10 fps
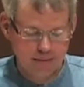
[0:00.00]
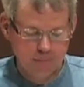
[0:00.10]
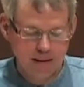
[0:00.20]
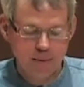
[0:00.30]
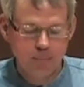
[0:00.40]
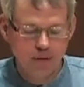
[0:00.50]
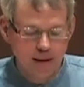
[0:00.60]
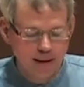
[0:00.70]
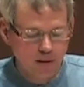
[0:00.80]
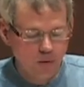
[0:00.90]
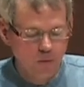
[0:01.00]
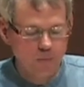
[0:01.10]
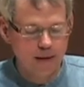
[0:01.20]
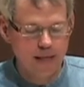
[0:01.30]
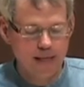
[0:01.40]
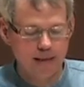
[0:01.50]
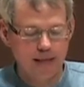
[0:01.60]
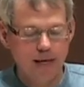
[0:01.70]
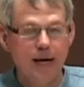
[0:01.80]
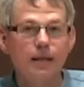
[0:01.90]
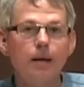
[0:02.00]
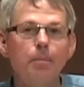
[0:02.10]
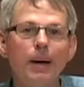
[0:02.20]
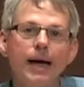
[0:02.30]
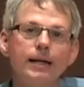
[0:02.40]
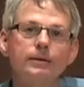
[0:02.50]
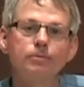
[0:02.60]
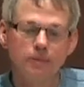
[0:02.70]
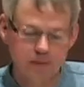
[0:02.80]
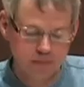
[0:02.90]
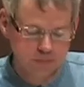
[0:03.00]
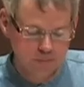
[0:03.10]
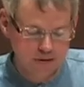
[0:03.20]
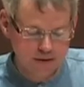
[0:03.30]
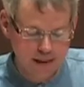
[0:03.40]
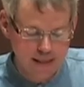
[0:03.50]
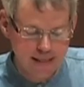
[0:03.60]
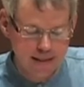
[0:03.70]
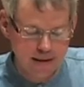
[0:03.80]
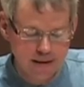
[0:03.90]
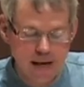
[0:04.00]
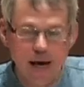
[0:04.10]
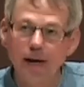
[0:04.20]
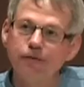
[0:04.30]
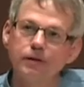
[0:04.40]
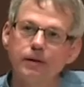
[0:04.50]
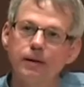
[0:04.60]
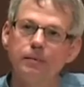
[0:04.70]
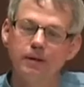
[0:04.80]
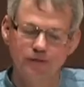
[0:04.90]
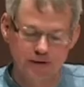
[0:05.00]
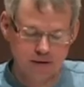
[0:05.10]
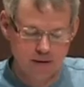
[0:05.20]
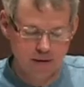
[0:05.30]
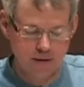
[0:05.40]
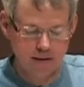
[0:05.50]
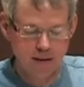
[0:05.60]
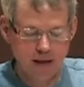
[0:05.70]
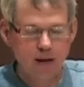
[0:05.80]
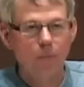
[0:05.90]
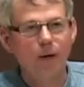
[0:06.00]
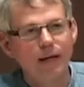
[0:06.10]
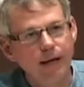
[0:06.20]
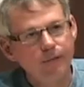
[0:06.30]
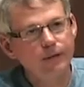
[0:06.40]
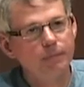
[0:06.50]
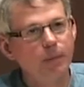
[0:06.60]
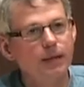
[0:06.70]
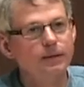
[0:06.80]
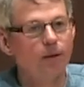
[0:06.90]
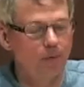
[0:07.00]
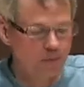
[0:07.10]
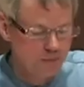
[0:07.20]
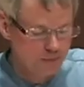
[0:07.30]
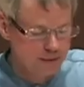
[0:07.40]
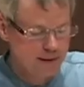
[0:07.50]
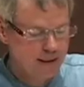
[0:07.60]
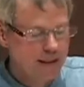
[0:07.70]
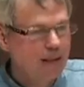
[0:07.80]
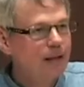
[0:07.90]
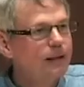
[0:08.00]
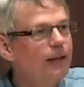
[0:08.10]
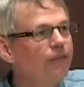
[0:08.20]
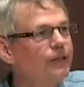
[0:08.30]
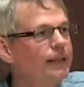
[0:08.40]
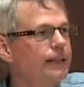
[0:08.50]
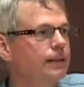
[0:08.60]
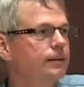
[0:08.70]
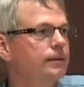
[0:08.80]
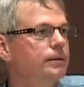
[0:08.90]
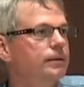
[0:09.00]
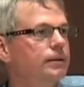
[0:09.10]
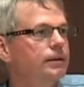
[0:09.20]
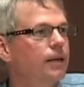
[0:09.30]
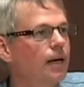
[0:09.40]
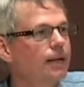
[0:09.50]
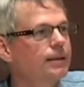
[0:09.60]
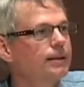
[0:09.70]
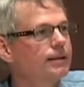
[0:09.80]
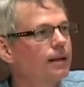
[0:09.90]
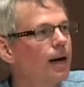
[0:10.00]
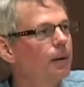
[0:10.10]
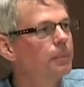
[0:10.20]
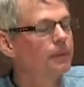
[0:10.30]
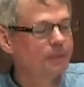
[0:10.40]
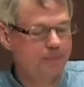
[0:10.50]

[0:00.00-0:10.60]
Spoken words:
But they brought it home again, and the packed room sang in the after hum of song what heaven must hold, leavening nonstop.